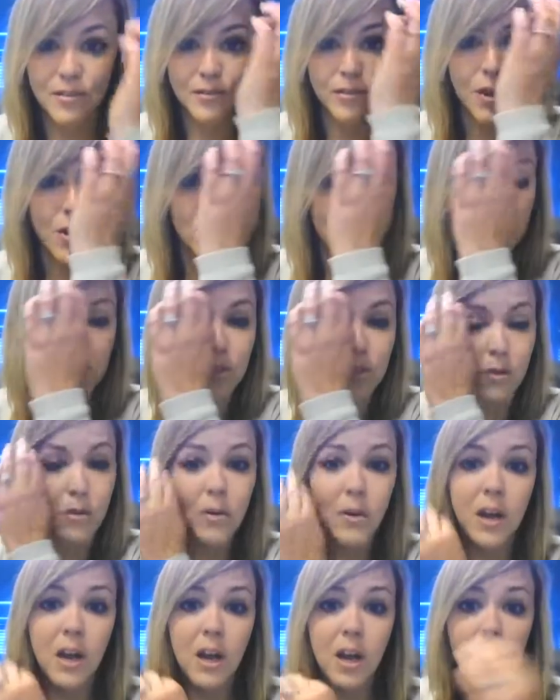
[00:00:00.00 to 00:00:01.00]
phone. So
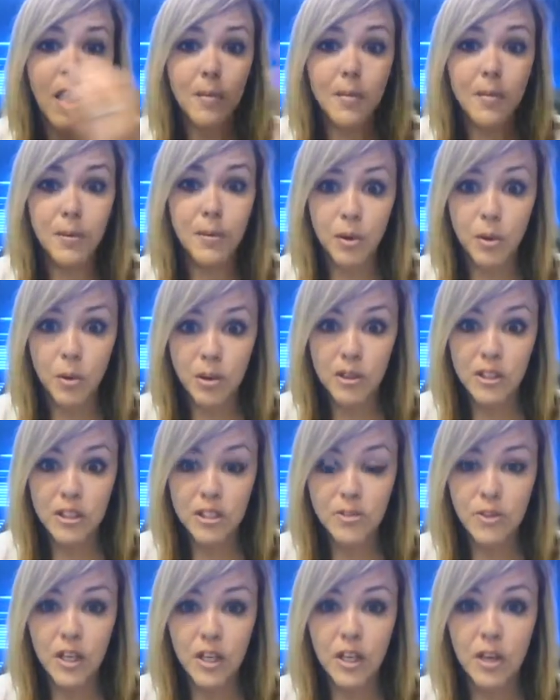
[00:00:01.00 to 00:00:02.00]
I'm going to record
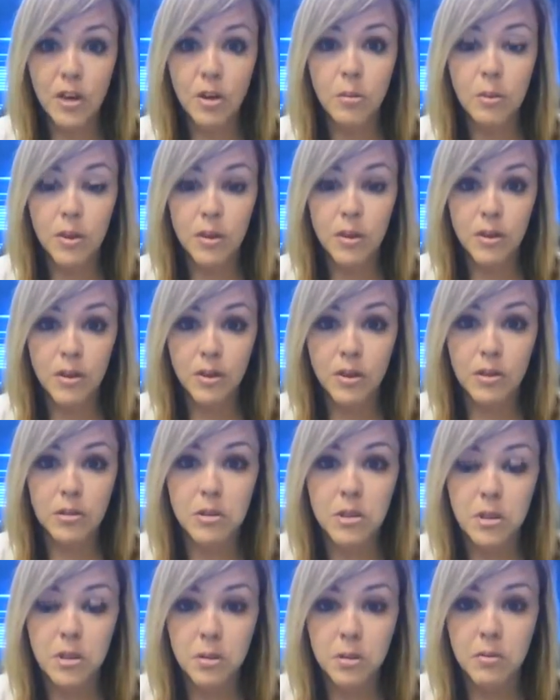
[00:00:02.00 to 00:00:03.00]
this video, put it on
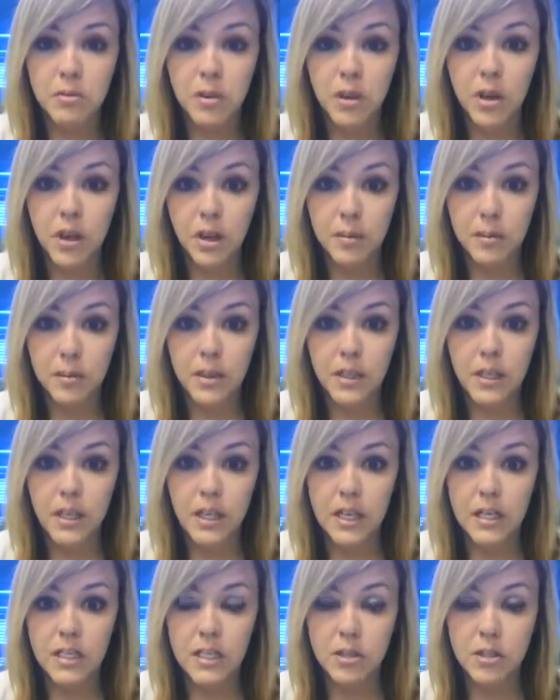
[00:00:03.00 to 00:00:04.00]
YouTube for a couple of
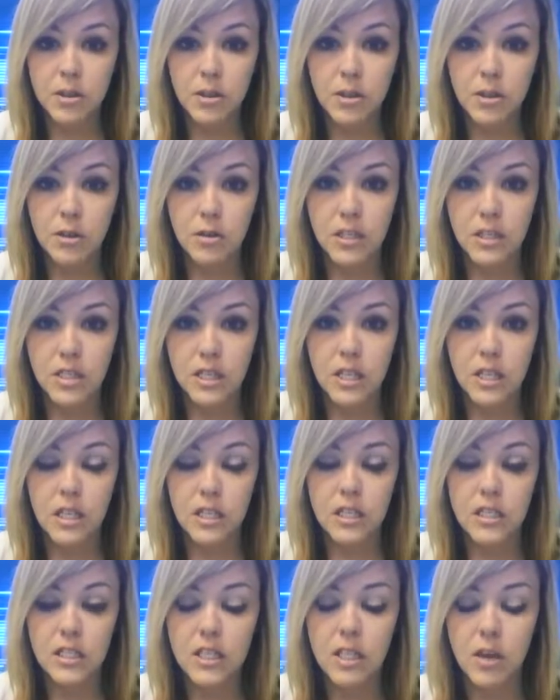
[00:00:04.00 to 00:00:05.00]
days so you can see
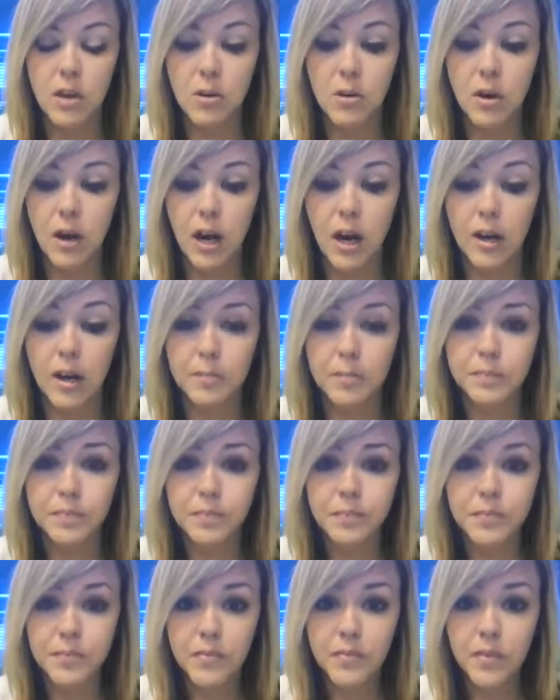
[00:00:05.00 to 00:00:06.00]
it. So
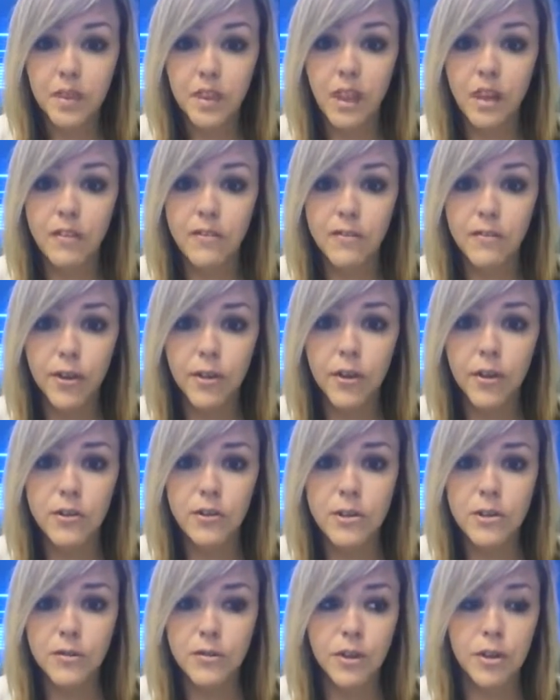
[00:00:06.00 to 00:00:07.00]
for
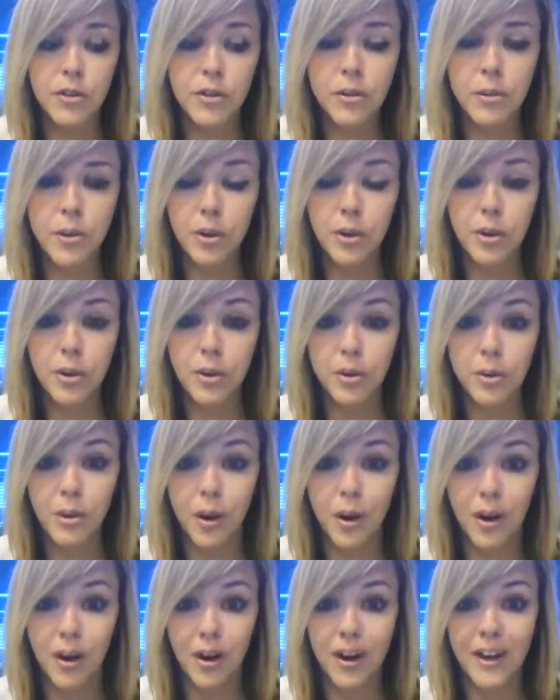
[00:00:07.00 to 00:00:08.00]
those of you who
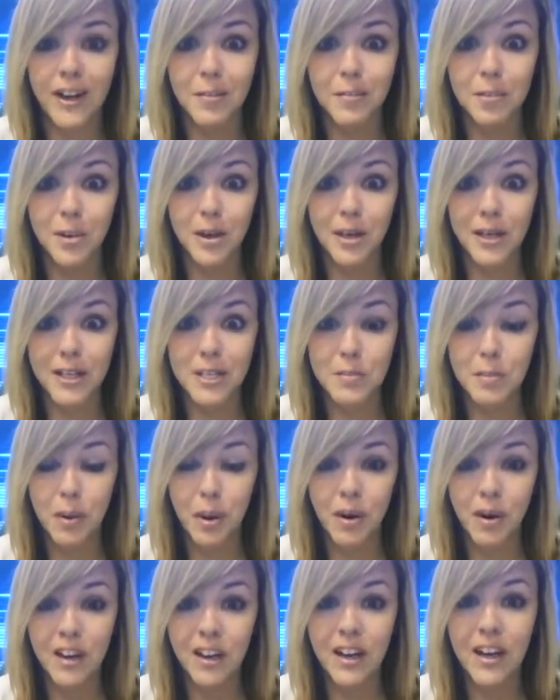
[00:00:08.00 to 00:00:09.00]
are in Brittany's
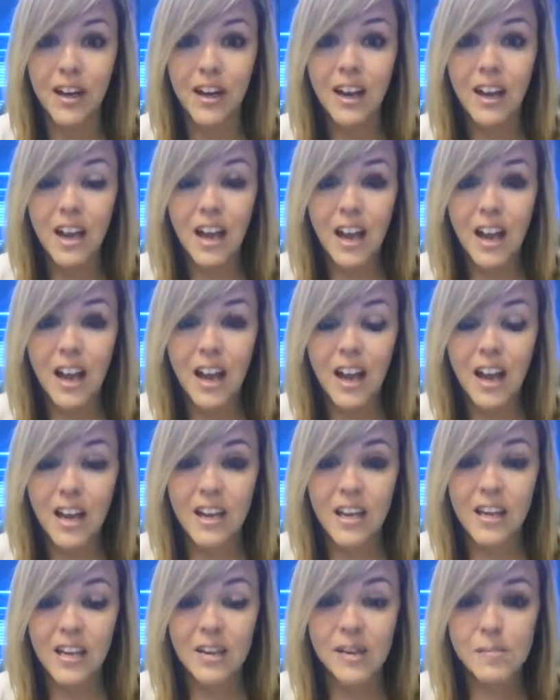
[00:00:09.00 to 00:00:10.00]
party
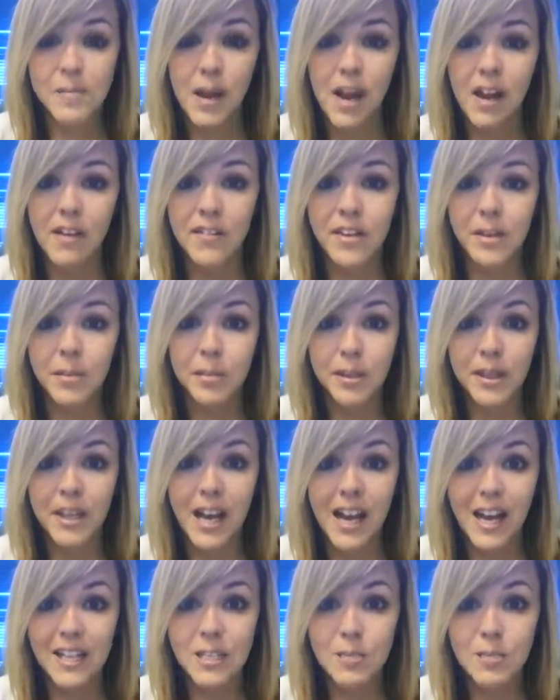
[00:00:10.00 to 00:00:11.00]
and having a
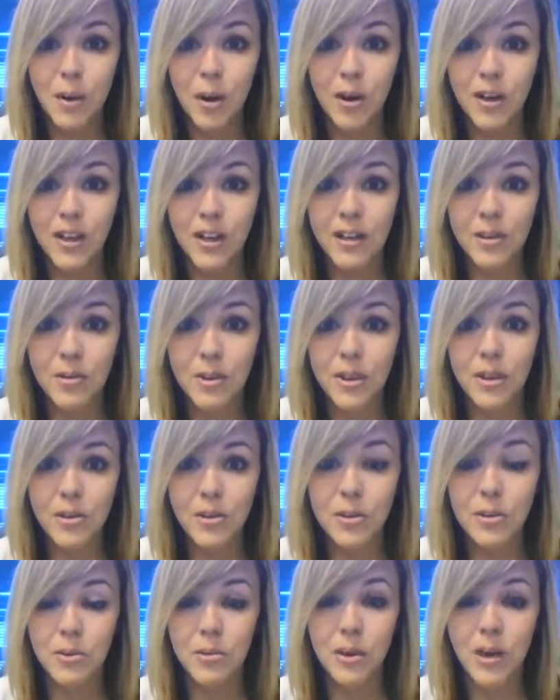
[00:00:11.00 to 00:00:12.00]
blast partying with
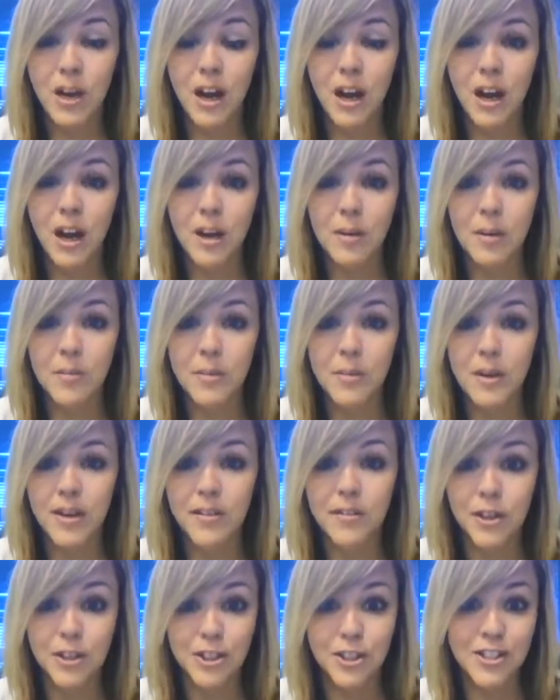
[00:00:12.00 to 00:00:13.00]
you, if
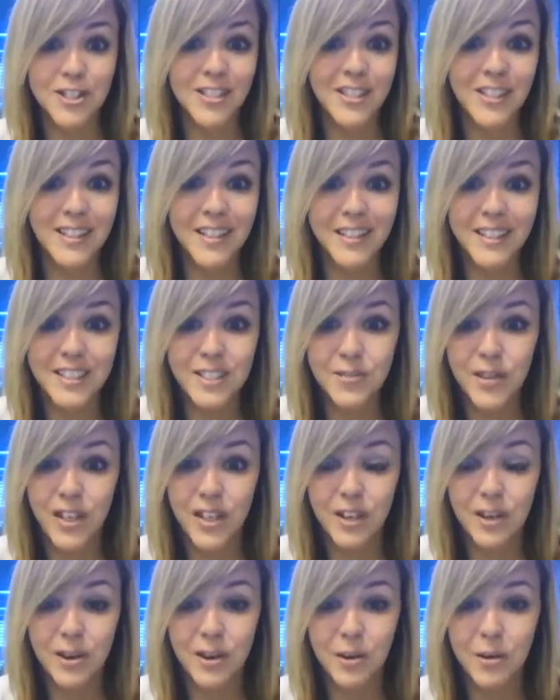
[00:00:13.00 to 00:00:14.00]
you're just seeing this
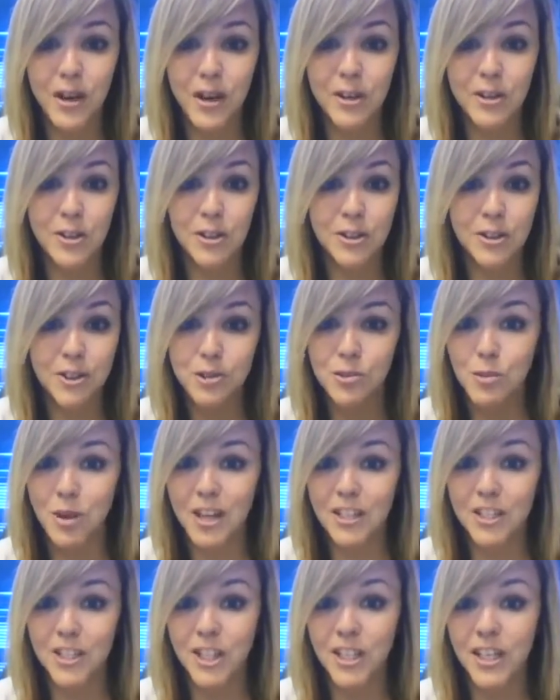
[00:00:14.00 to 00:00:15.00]
video and you're just
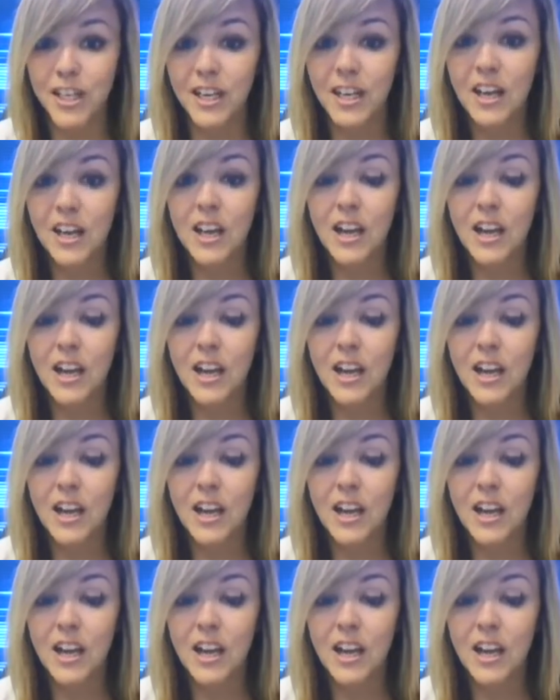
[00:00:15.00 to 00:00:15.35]
watching